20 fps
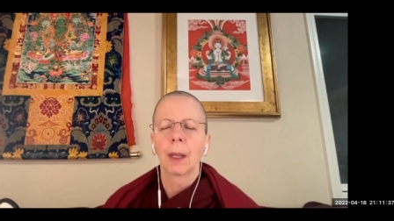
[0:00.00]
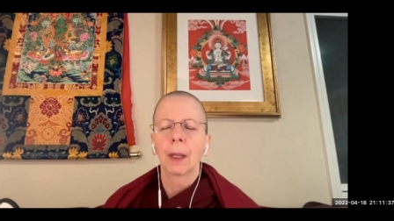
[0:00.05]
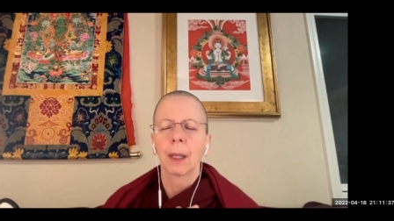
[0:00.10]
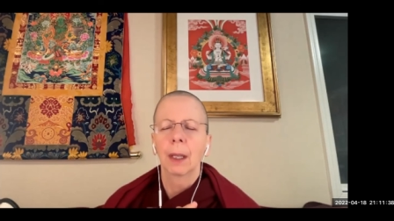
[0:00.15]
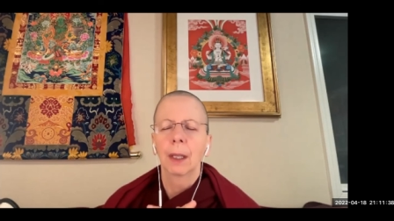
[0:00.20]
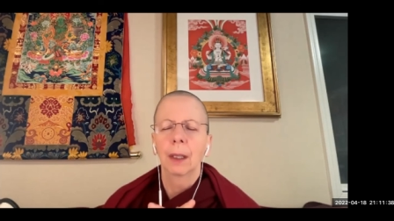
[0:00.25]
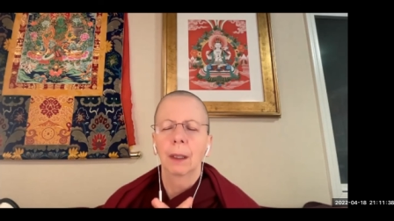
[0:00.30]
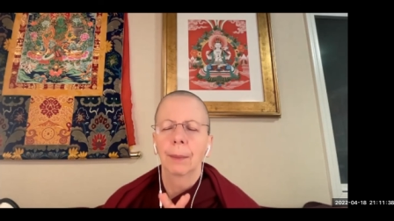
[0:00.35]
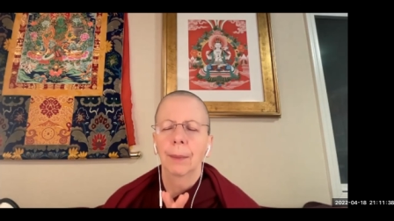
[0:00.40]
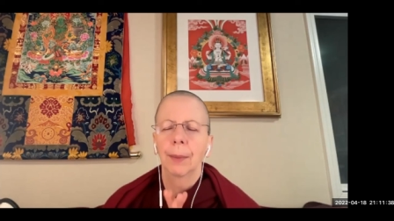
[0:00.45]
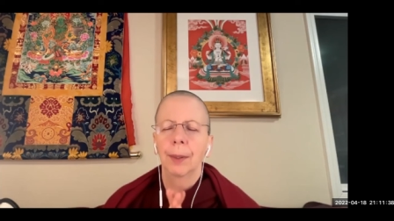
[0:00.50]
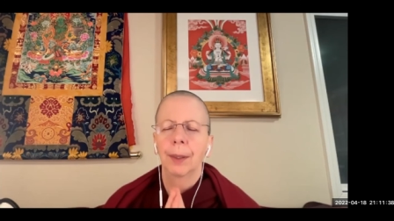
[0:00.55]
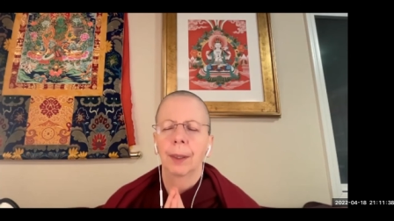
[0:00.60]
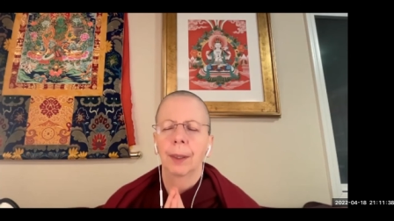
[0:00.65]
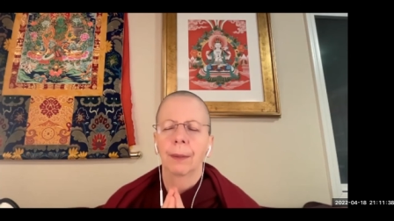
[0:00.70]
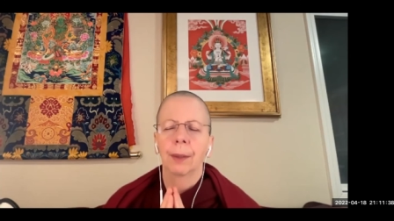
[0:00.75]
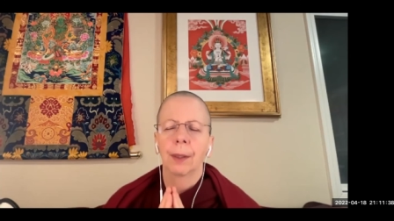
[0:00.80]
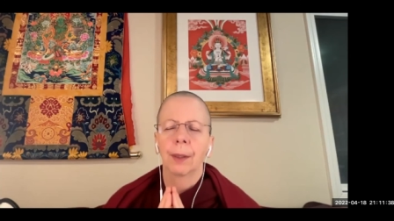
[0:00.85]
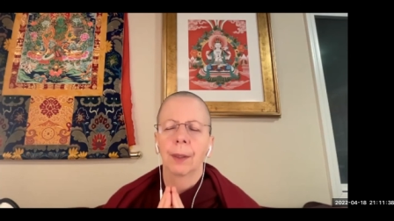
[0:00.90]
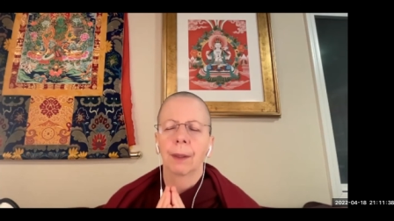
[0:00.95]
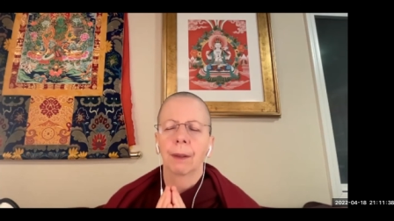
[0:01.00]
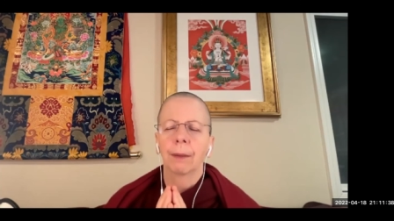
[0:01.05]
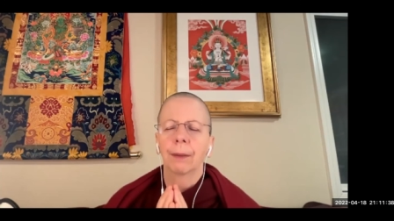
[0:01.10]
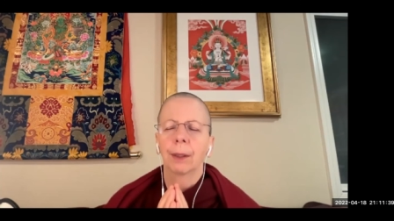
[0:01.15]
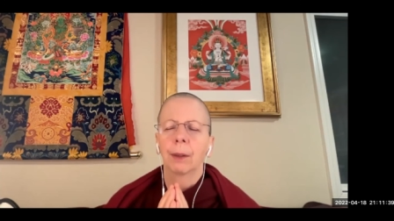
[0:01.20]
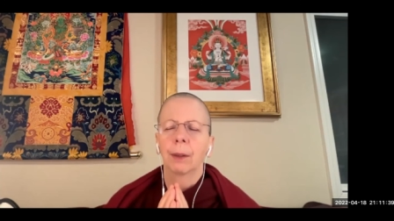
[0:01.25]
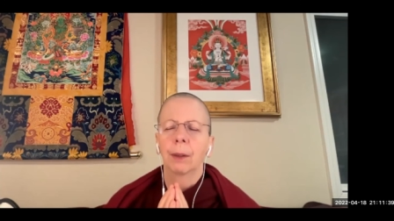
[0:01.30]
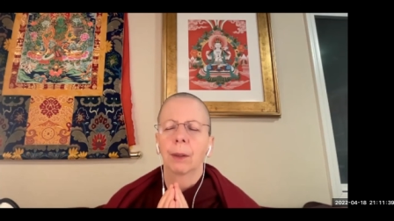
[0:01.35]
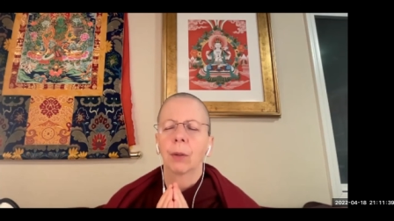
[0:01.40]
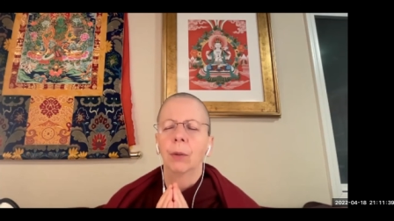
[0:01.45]
I think I'm sick of this
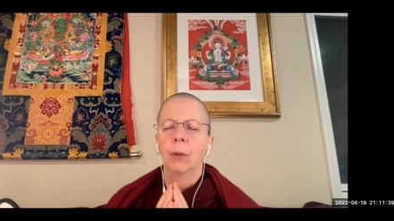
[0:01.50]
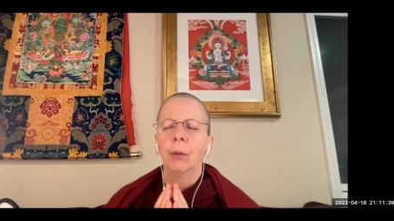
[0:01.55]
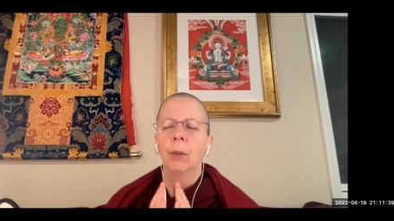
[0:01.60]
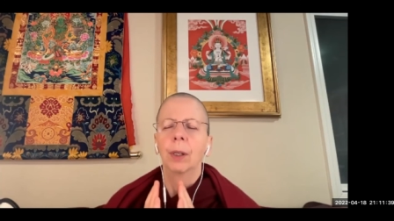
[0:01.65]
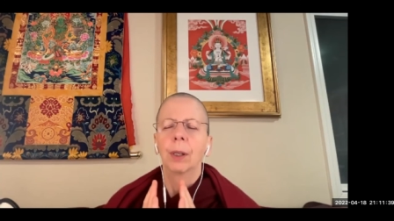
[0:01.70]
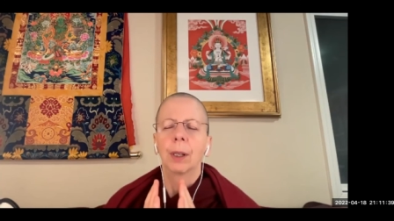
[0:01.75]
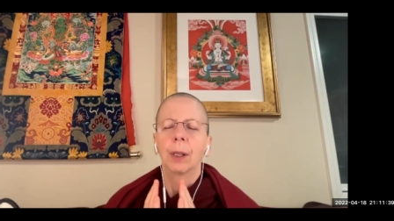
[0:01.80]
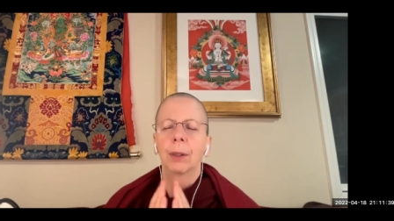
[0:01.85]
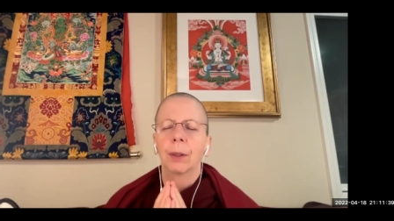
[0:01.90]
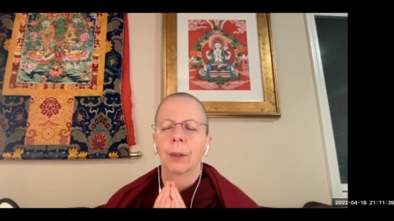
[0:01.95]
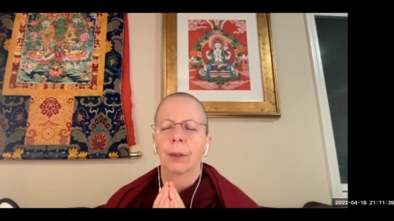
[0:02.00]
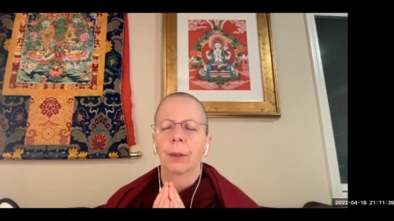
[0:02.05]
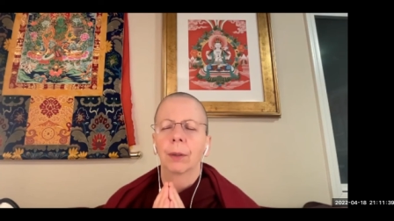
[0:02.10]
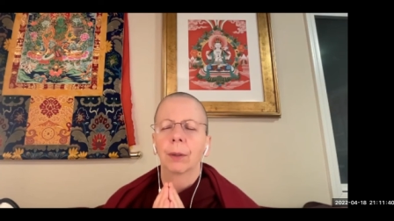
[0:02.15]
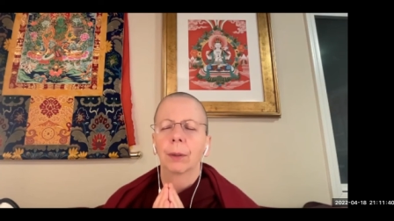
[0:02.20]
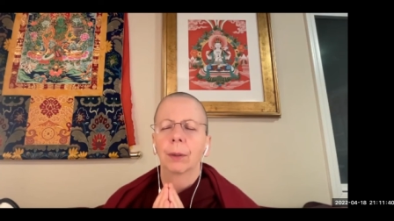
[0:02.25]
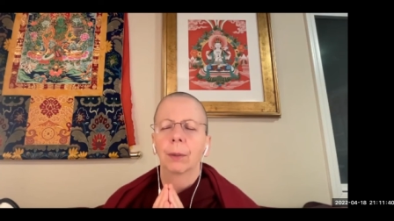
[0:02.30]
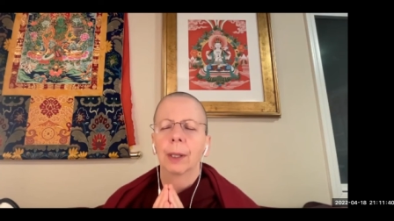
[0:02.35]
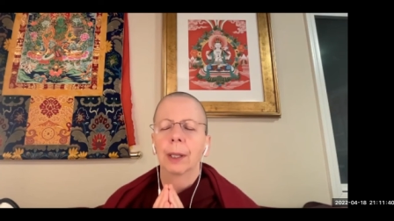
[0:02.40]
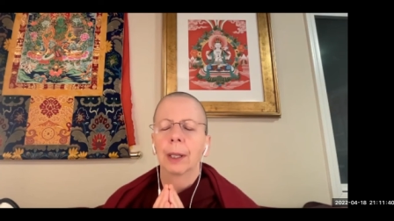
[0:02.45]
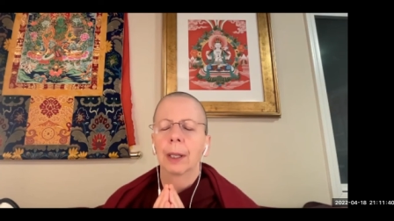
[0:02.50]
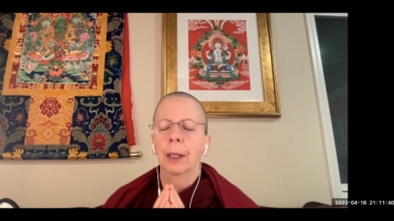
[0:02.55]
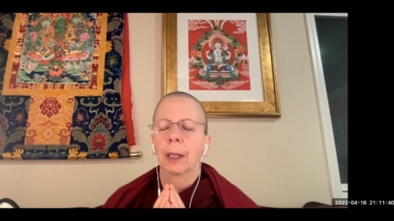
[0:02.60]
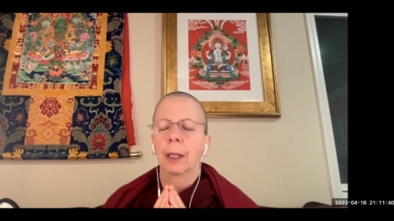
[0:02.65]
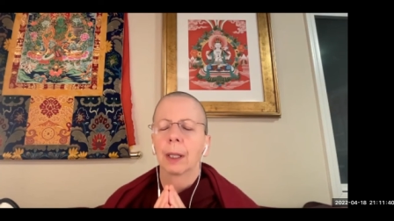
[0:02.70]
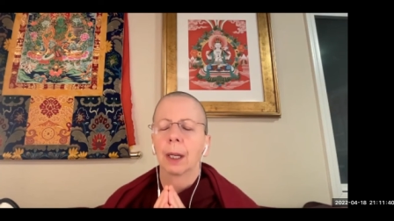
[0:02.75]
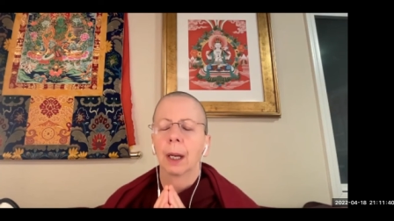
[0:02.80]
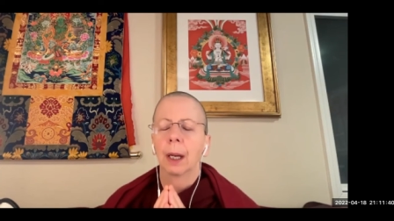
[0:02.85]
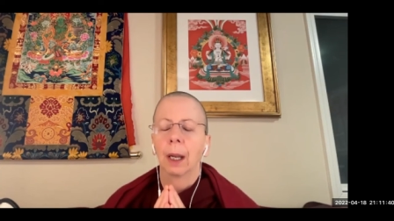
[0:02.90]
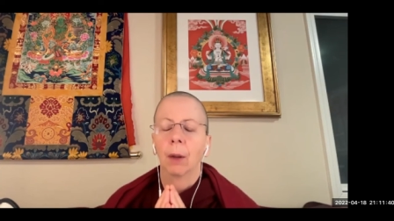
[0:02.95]
suffering. Who can I turn to? Where can
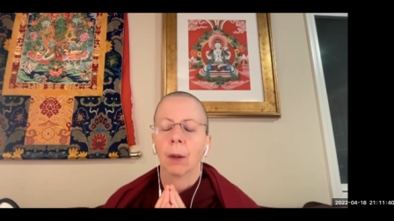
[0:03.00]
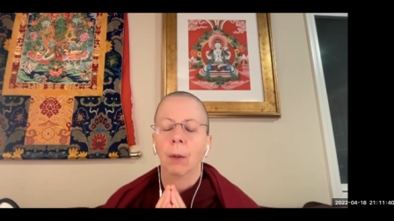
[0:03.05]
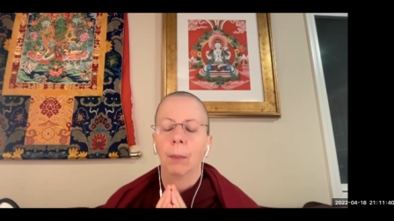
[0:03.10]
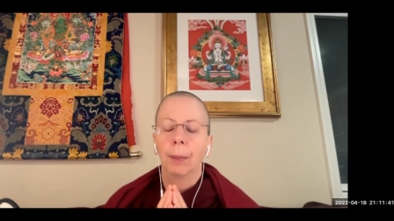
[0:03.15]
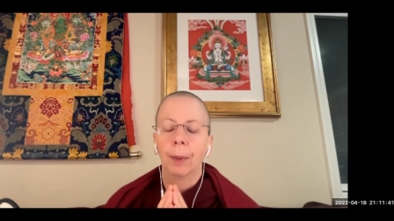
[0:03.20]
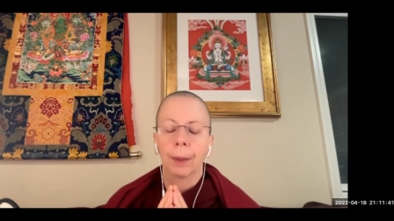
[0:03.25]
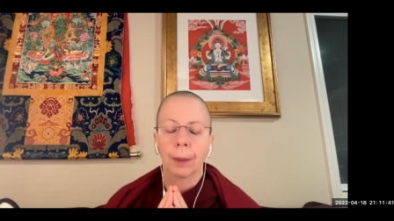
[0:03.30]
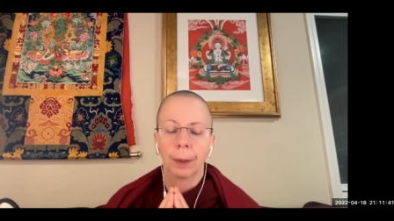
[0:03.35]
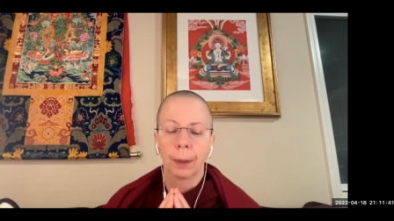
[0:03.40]
I get help?